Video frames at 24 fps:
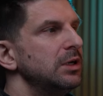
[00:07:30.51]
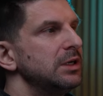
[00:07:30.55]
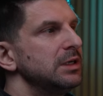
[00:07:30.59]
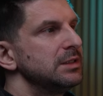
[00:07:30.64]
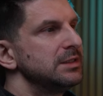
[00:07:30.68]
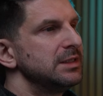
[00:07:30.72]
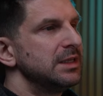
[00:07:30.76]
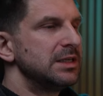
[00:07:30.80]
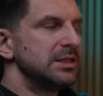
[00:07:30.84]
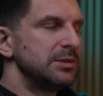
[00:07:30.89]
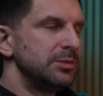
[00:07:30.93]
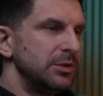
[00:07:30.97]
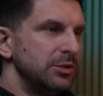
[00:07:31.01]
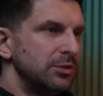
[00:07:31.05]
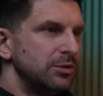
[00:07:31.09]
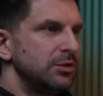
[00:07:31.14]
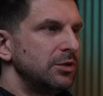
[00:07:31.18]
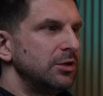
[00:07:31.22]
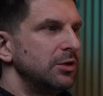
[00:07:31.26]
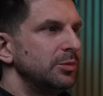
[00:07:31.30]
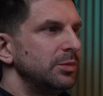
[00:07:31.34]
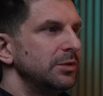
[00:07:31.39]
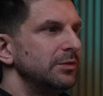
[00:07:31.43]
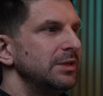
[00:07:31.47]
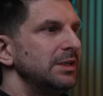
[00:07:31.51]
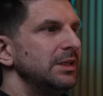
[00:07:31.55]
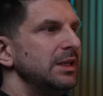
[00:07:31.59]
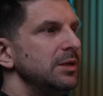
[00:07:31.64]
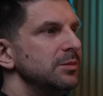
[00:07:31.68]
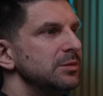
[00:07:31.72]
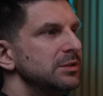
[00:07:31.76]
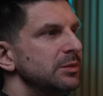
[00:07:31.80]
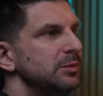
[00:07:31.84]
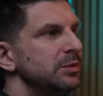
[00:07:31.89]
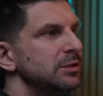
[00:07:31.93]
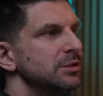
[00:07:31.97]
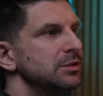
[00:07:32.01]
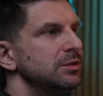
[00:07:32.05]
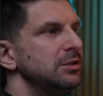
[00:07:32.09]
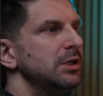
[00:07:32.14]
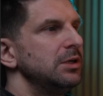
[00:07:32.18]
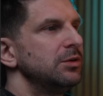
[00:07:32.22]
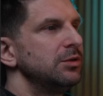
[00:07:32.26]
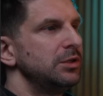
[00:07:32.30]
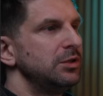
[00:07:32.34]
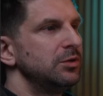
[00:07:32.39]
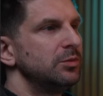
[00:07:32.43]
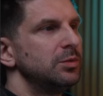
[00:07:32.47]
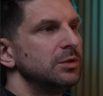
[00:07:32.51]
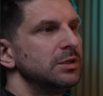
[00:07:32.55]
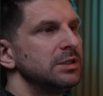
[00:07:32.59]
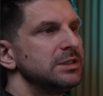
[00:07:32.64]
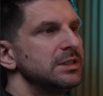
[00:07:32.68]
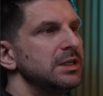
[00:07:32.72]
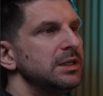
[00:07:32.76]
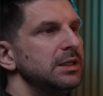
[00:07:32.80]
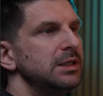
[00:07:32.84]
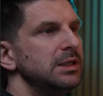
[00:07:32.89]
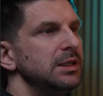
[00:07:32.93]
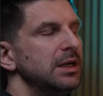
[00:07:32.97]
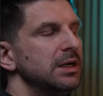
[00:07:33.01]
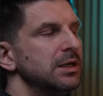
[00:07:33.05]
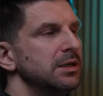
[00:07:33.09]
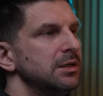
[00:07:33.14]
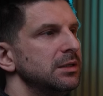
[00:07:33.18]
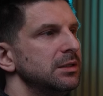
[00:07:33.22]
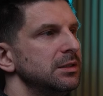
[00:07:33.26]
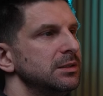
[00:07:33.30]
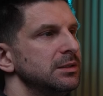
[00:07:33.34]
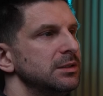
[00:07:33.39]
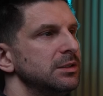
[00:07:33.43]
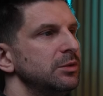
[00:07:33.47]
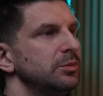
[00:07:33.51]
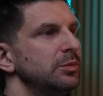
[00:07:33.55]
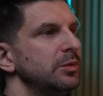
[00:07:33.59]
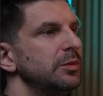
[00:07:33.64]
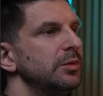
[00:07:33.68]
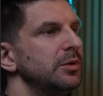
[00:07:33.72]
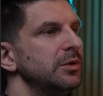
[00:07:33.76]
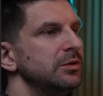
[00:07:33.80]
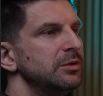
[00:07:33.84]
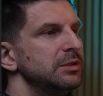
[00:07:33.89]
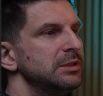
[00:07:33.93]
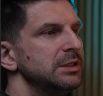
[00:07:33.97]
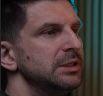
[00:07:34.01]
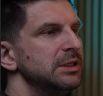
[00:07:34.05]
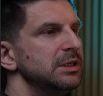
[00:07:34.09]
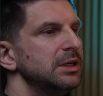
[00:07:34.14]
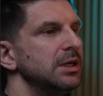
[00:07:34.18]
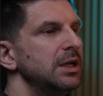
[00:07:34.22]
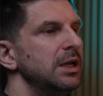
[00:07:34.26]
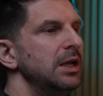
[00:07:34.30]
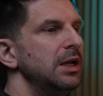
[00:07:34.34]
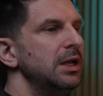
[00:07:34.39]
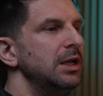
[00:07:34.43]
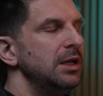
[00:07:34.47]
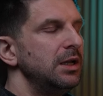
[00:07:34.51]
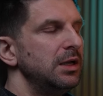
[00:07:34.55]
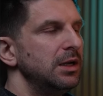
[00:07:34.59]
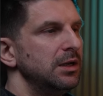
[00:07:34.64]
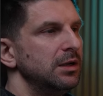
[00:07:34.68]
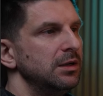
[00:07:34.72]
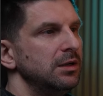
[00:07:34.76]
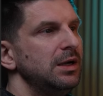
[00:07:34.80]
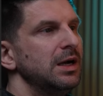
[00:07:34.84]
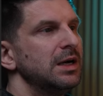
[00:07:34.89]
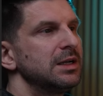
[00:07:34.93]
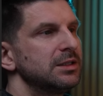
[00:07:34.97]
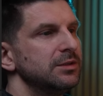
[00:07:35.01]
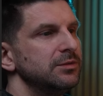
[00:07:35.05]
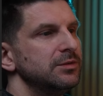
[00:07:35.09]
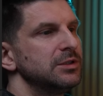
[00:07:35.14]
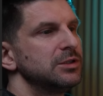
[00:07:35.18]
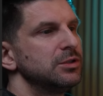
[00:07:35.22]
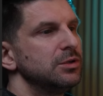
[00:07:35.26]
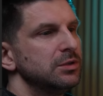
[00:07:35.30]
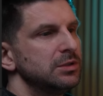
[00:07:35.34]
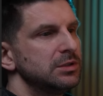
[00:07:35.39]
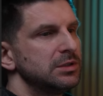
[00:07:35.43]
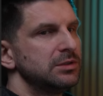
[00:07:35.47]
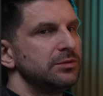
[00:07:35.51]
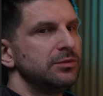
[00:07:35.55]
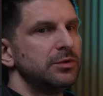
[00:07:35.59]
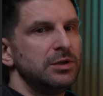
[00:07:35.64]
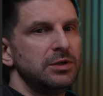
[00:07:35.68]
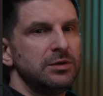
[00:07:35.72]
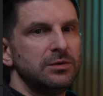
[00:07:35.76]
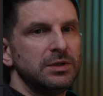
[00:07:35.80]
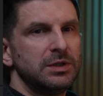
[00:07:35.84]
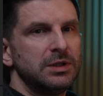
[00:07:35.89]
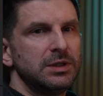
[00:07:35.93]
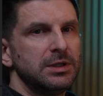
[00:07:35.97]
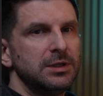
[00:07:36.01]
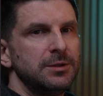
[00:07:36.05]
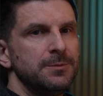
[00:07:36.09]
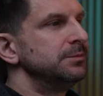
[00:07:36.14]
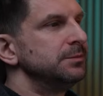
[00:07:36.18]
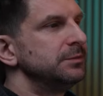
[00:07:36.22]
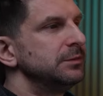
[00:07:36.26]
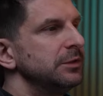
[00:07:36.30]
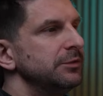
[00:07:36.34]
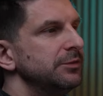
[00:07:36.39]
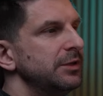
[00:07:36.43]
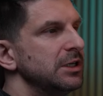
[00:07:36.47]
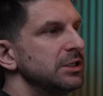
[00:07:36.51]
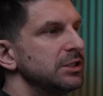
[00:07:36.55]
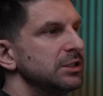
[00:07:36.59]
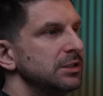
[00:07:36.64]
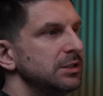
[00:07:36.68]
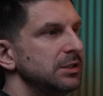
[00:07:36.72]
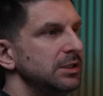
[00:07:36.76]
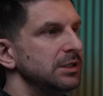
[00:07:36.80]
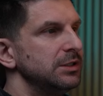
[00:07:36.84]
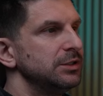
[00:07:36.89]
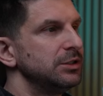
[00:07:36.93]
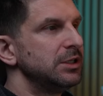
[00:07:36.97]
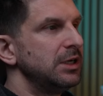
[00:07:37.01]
Now we will return to that. I just wanted to show how using these height maps to create your landscape.